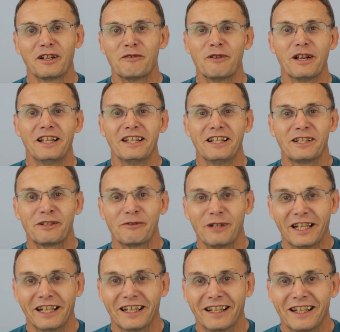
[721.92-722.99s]
to win this
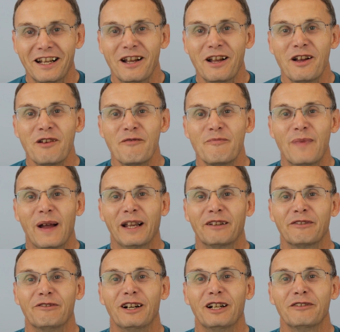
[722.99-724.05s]
week. Peg
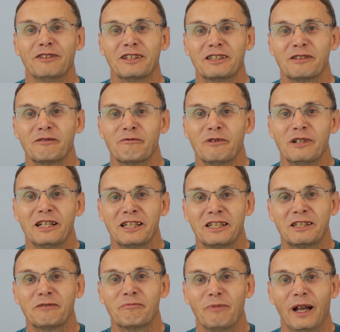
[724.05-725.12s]
5 is the
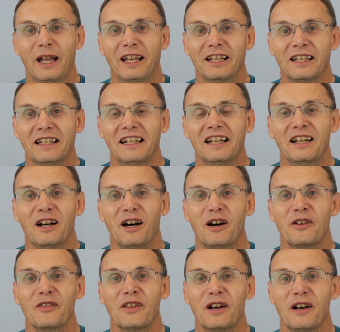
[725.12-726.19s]
worst peg
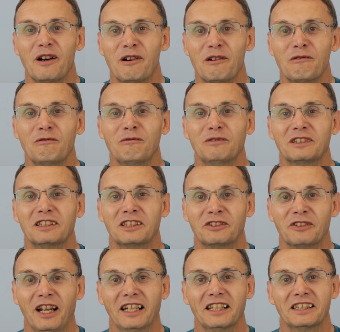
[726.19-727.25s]
on the whole
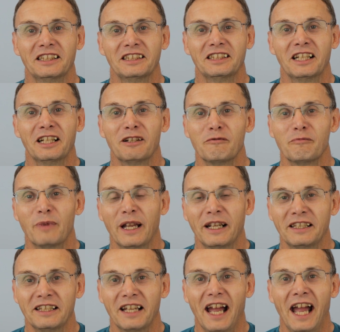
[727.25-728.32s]
stretch." He said, "I've
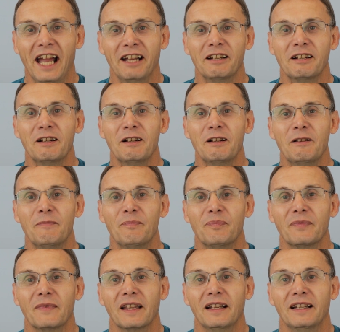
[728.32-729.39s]
pegged it out."
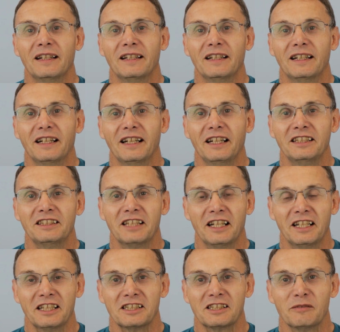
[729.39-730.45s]
He
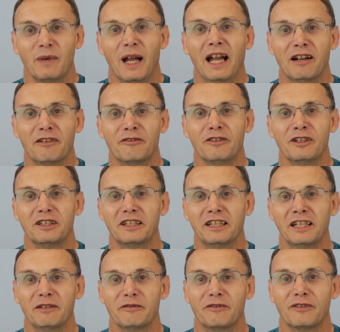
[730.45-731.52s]
said, "It's about 1 foot
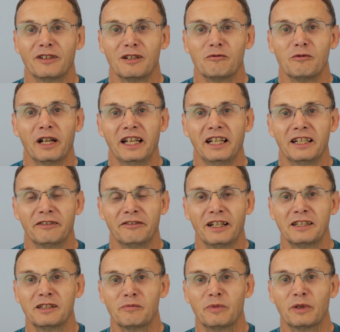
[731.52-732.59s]
deep, full of weed. I've
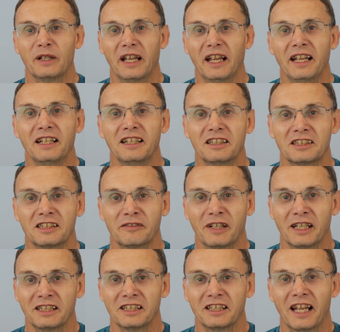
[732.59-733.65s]
had to put it in because I've
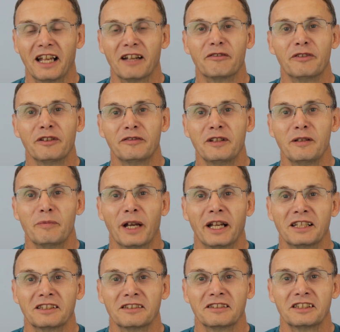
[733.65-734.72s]
had to get 50
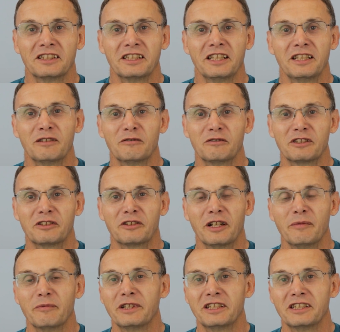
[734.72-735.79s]
pegs on the Seacourt
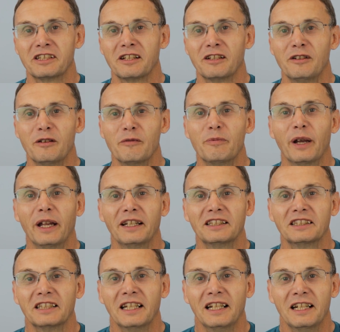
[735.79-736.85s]
stream, which is a lot of
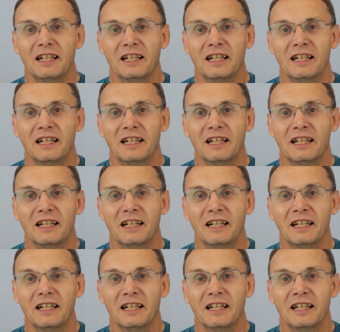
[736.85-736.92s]
pegs,